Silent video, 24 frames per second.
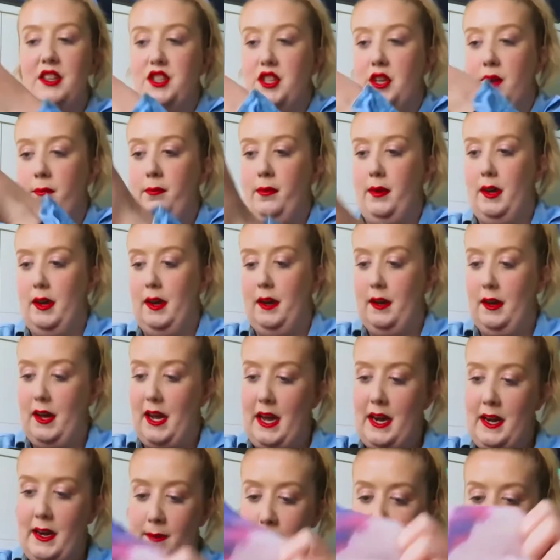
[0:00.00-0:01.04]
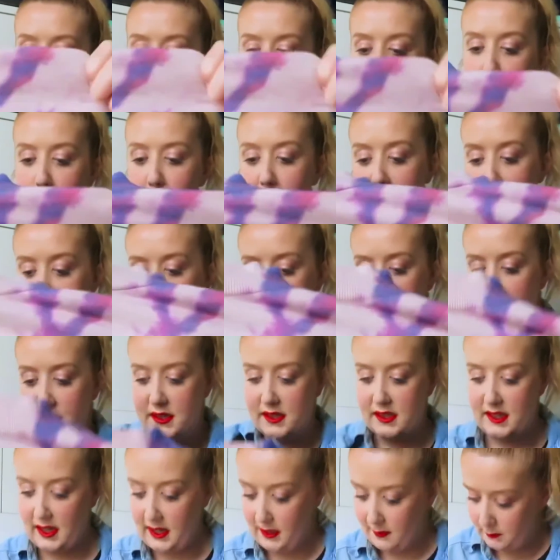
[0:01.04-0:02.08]
jumper, and I'm happy that I
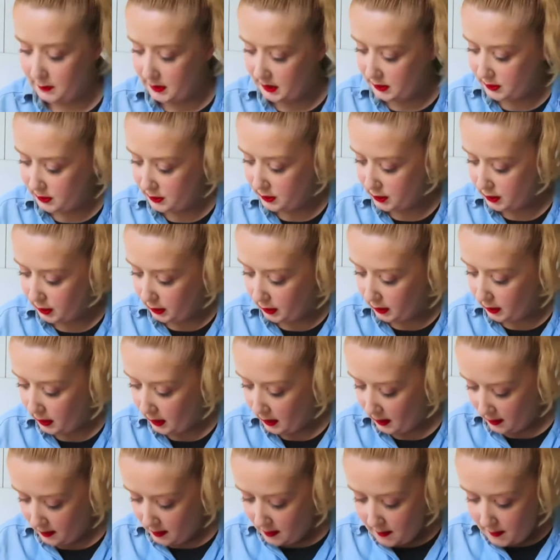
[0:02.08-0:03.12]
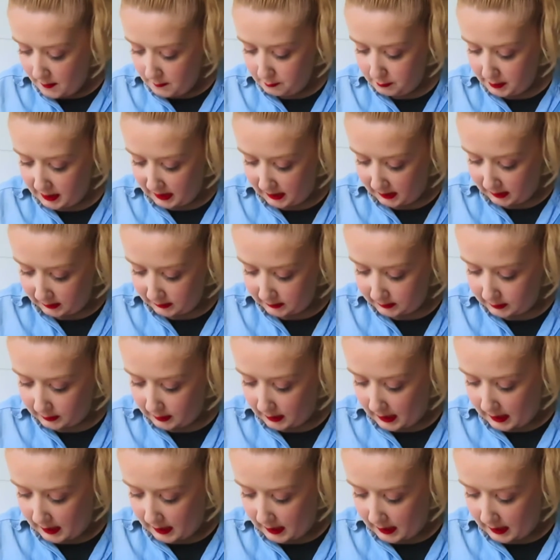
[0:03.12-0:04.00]
just kept this to pink,